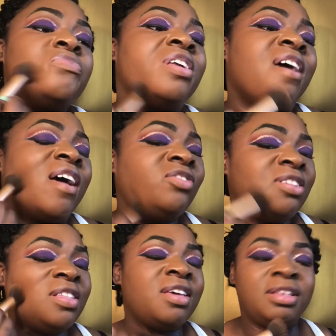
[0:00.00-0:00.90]
And I actually
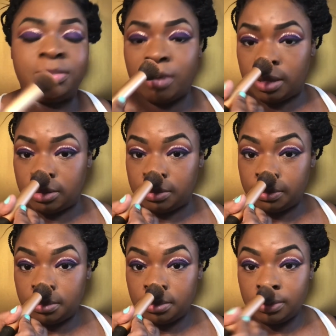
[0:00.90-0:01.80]
think it smells
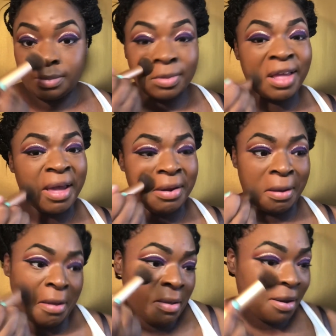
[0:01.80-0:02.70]
kind of
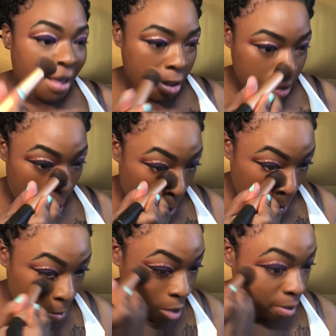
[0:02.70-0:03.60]
good. I don't know.
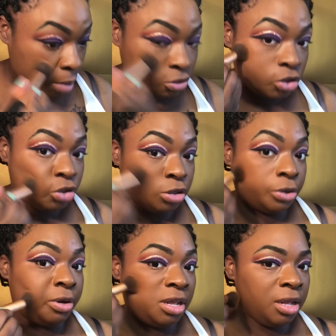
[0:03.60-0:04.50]
Maybe I'm just
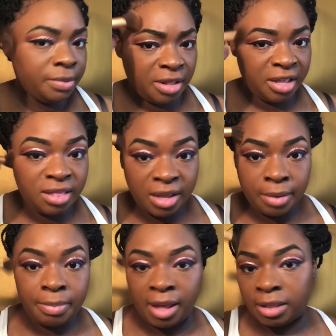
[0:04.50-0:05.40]
dirty like
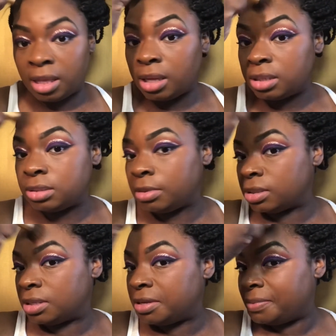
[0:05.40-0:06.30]
that, but I think it
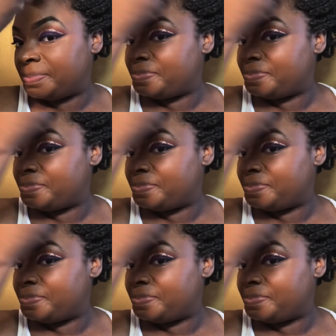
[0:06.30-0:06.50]
smells good.